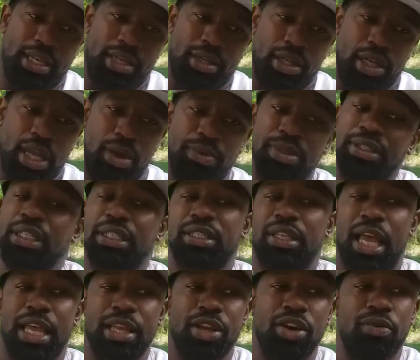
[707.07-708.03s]
it was just
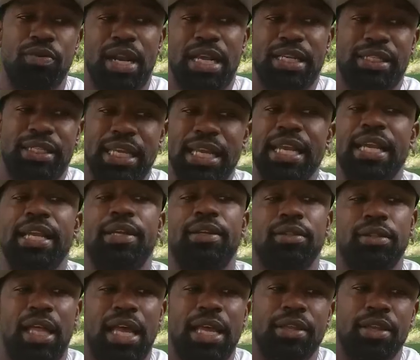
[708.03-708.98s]
like, yo, when I
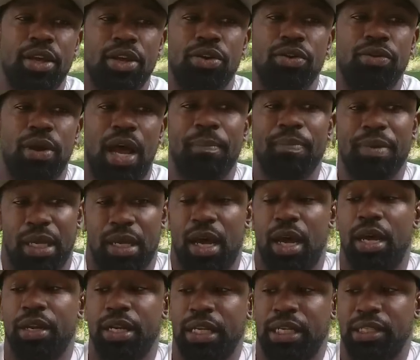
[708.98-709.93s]
seen like, yo, I'm being
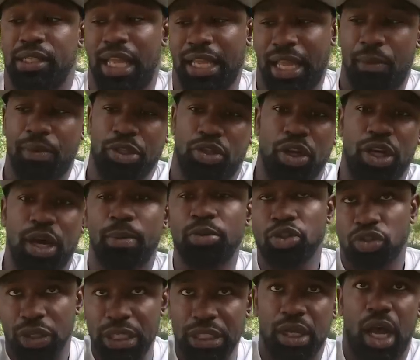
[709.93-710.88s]
honest because like I went to a couple
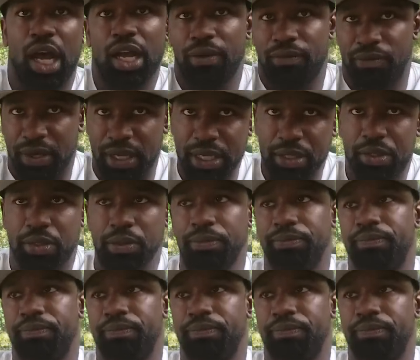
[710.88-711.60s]
street talk events.